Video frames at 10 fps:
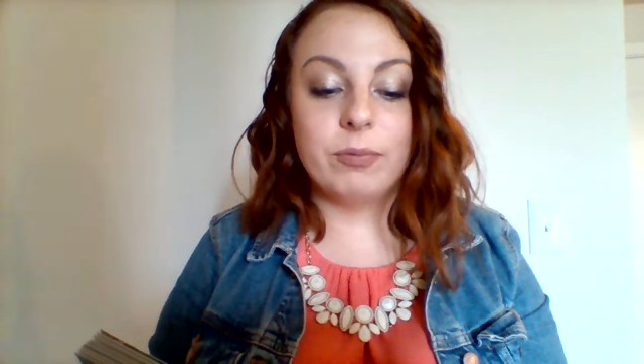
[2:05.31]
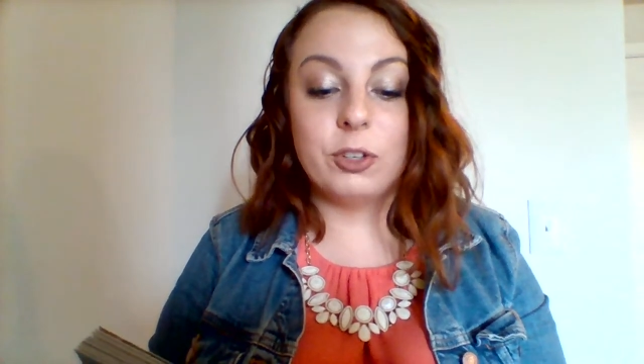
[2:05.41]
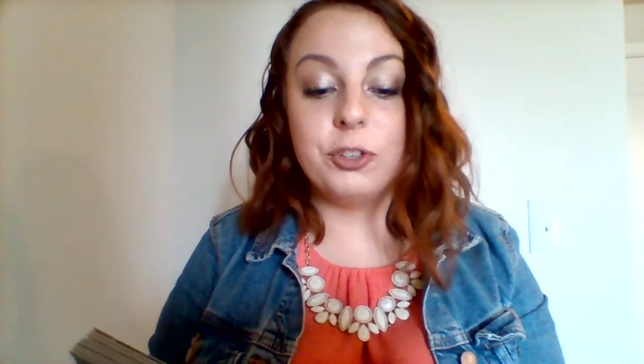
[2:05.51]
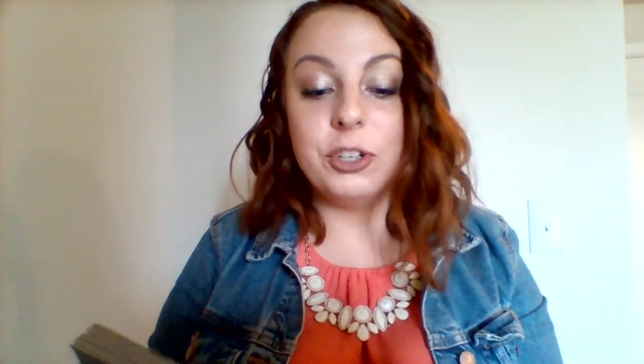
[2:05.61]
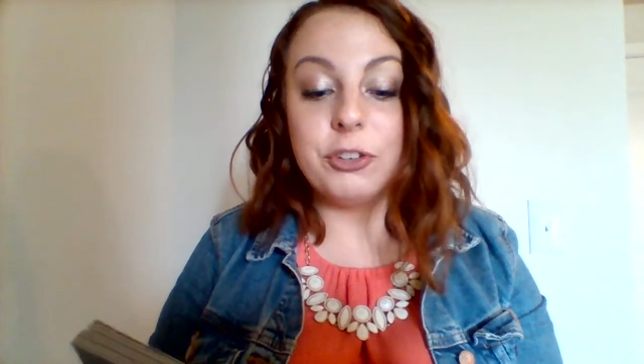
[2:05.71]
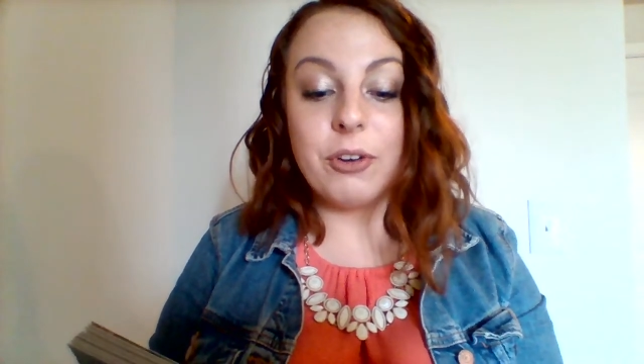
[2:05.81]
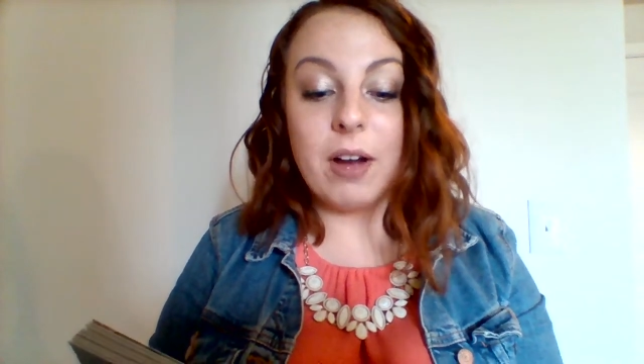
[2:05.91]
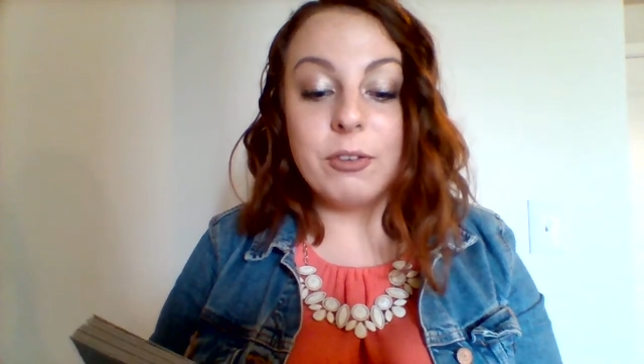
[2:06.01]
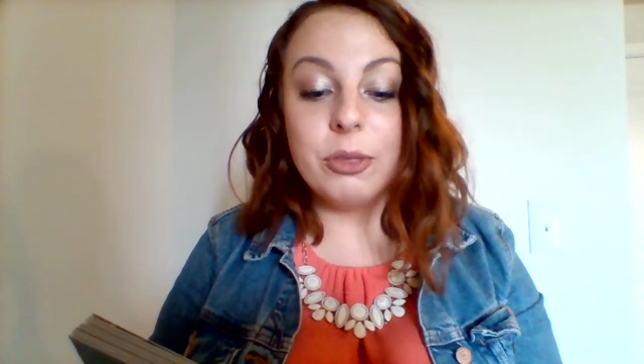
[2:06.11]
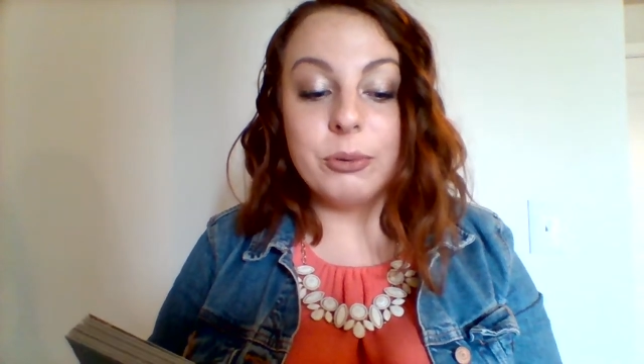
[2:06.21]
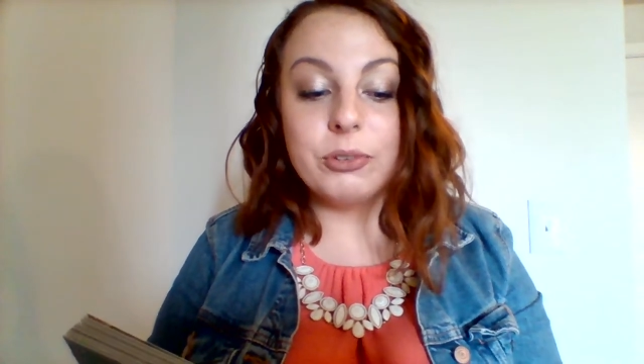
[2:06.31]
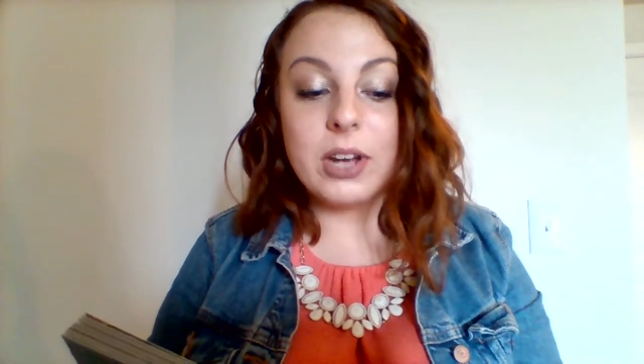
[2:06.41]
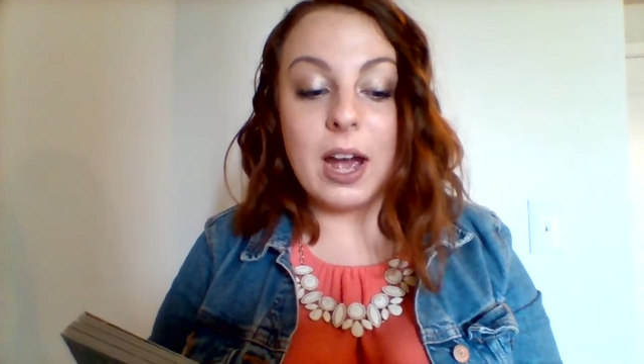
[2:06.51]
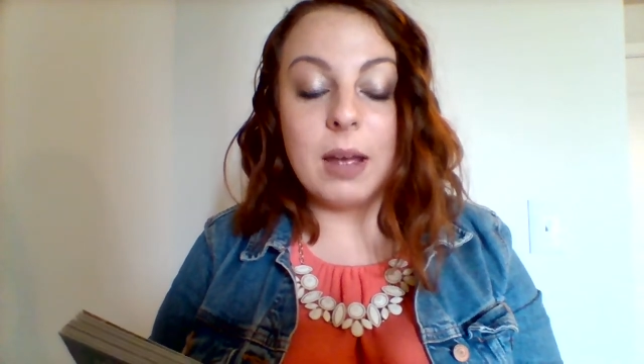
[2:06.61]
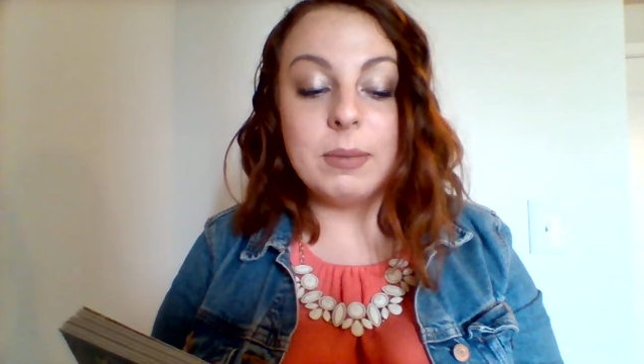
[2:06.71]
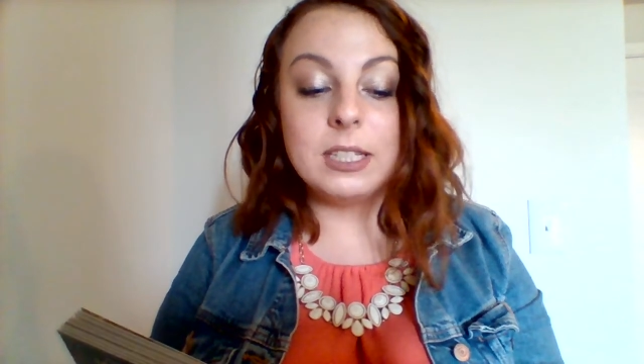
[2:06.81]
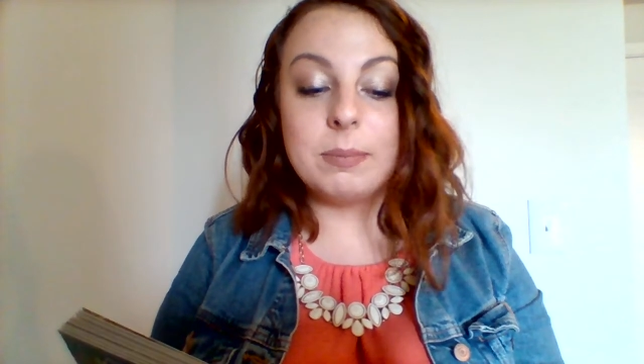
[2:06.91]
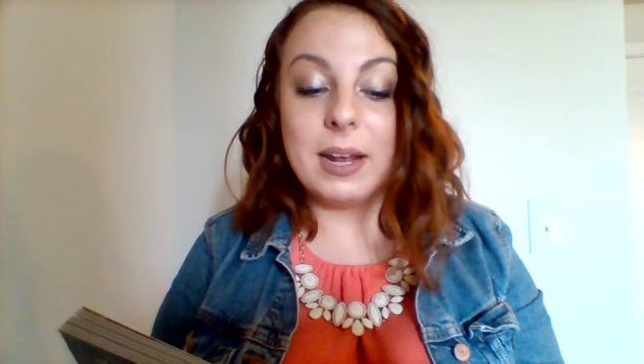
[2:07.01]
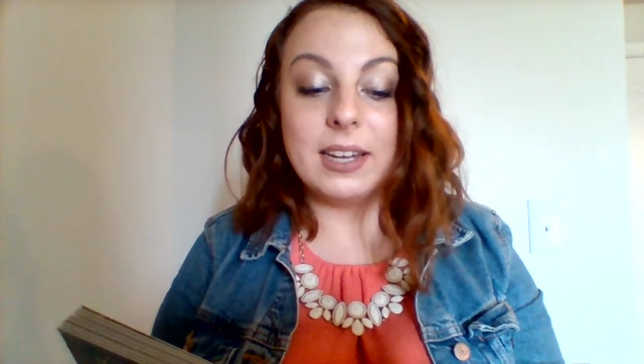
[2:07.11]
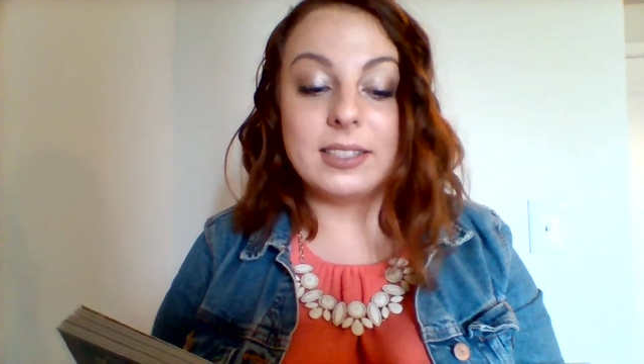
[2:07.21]
She traveled through time and
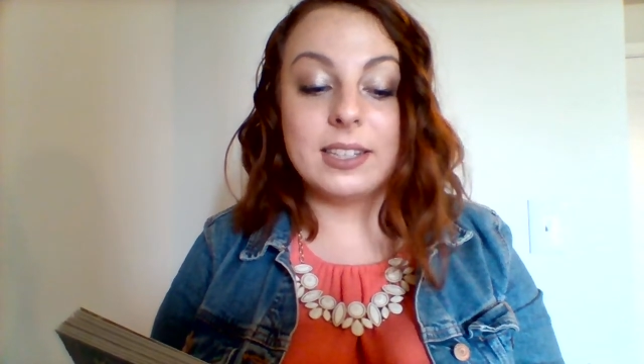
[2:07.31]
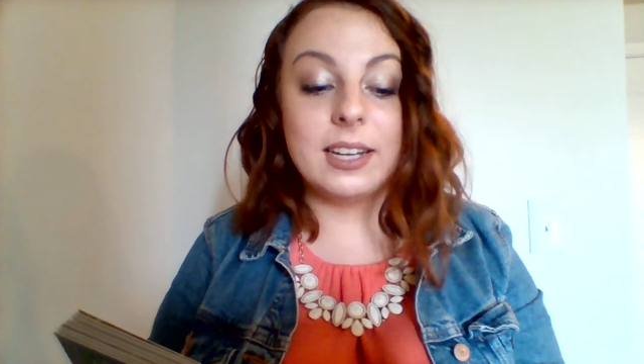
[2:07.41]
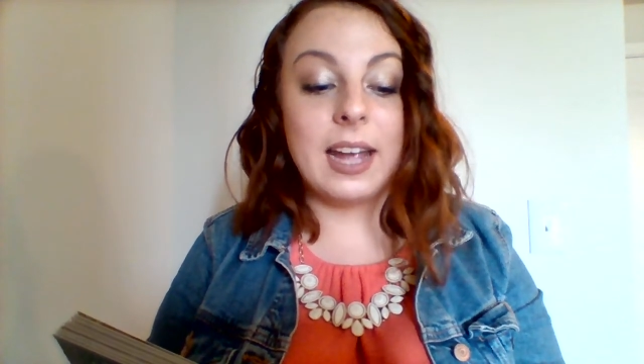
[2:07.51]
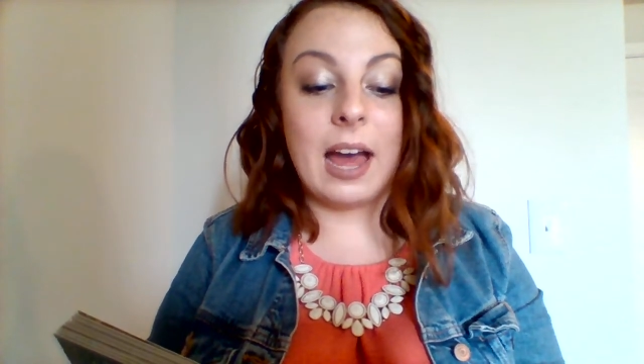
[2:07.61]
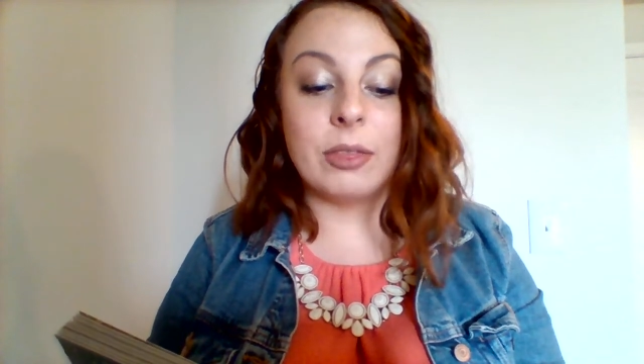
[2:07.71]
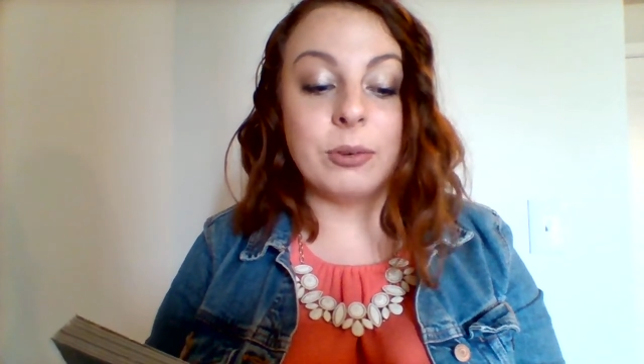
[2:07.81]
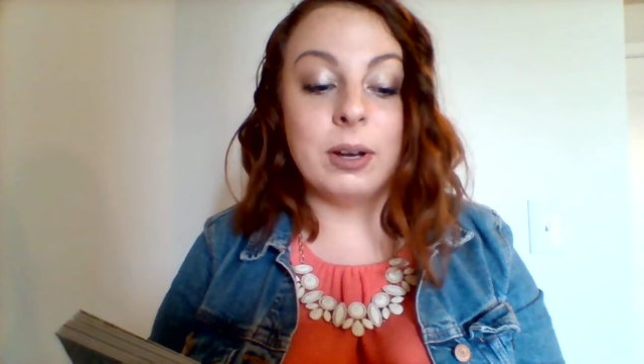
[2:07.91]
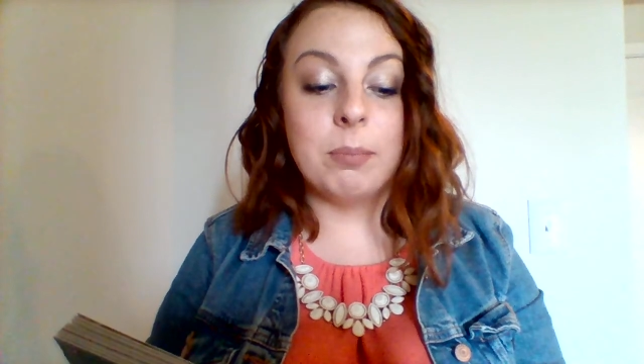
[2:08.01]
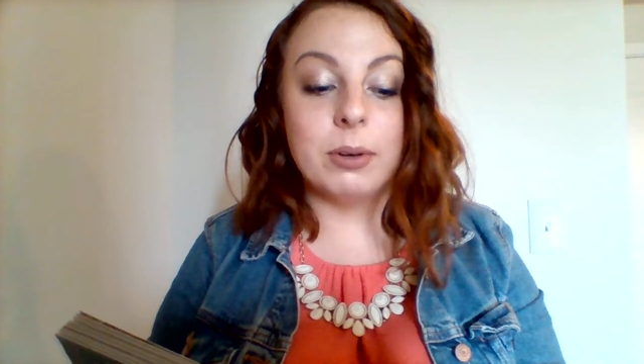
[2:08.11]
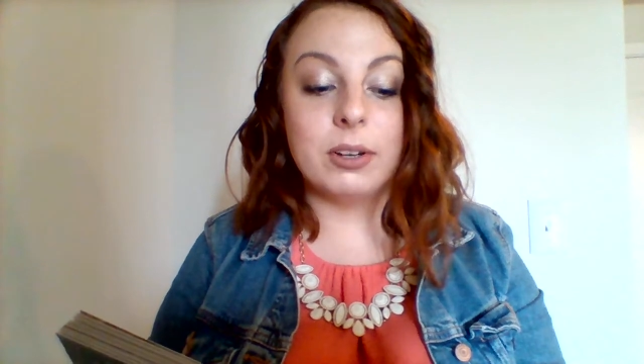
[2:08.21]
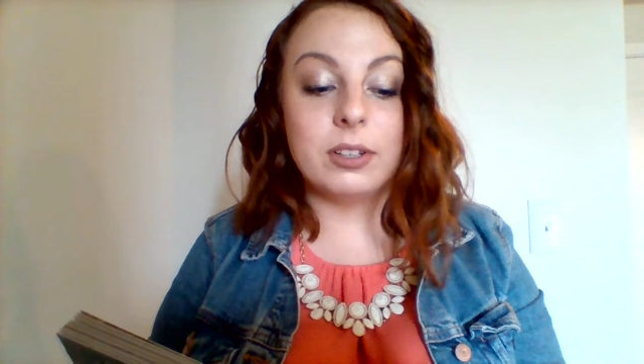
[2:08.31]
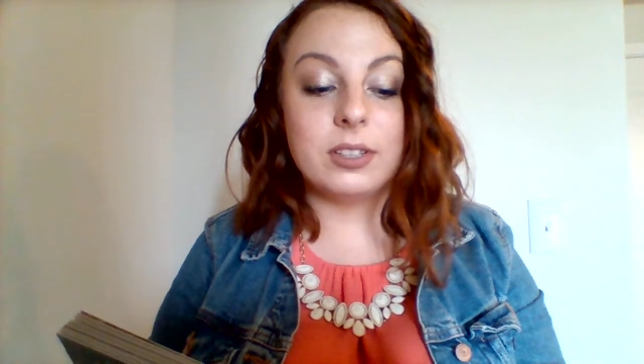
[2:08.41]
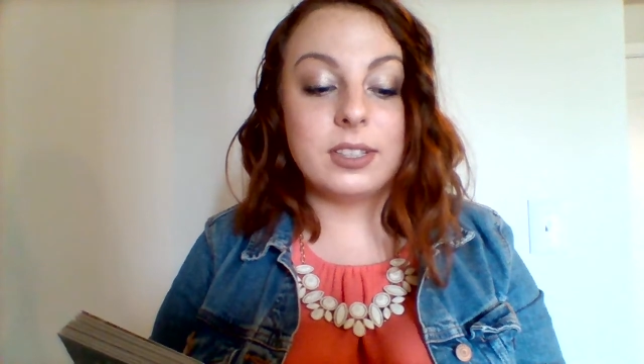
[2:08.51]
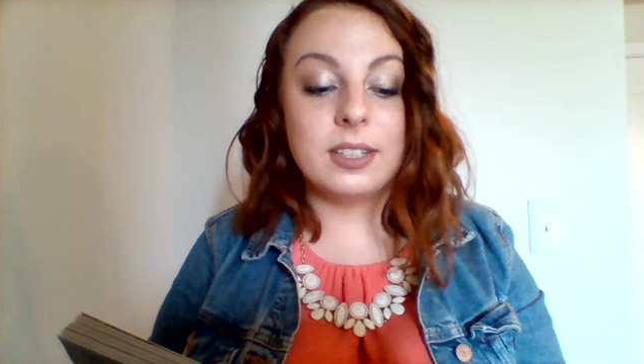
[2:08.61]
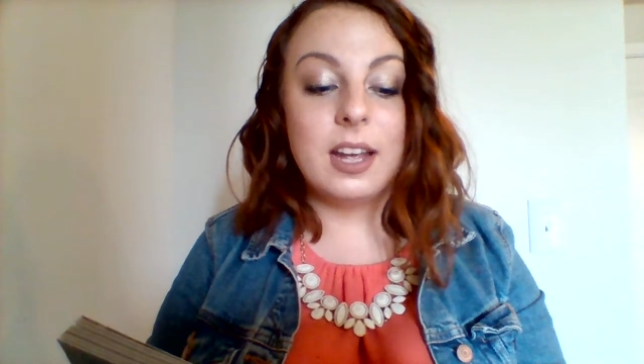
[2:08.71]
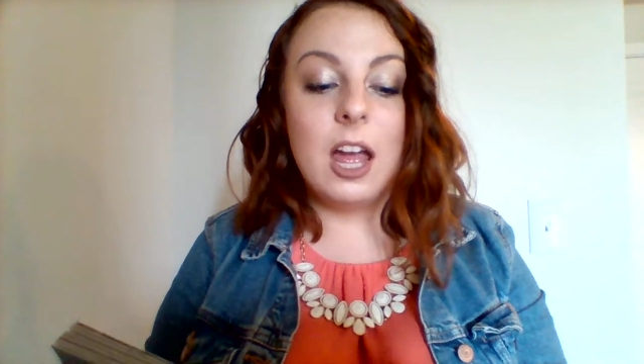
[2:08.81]
space, gathering books.